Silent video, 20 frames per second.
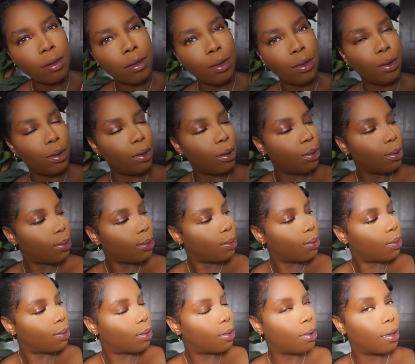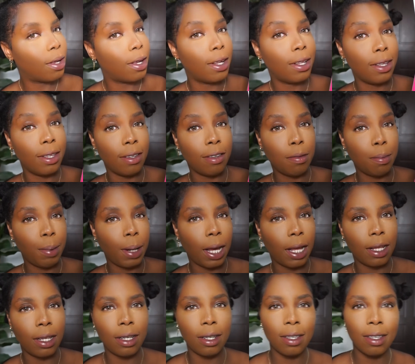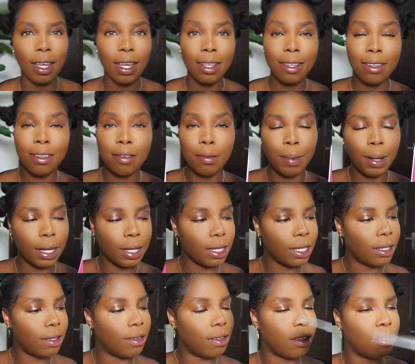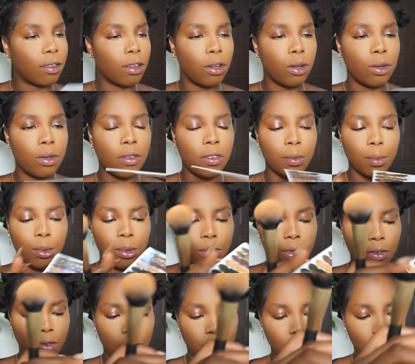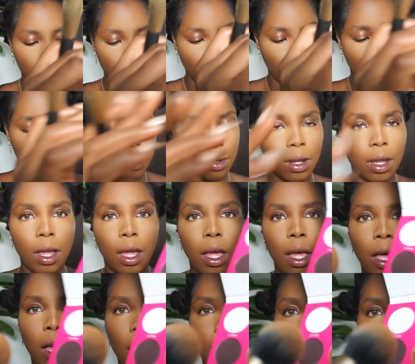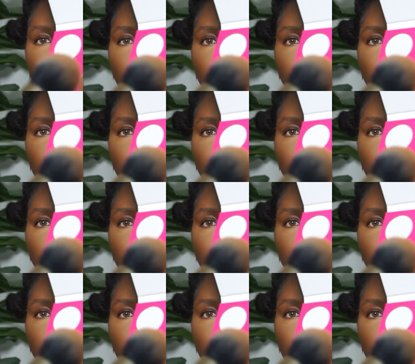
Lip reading: to use this palette, and this palette is called Smudge from Saron. I'm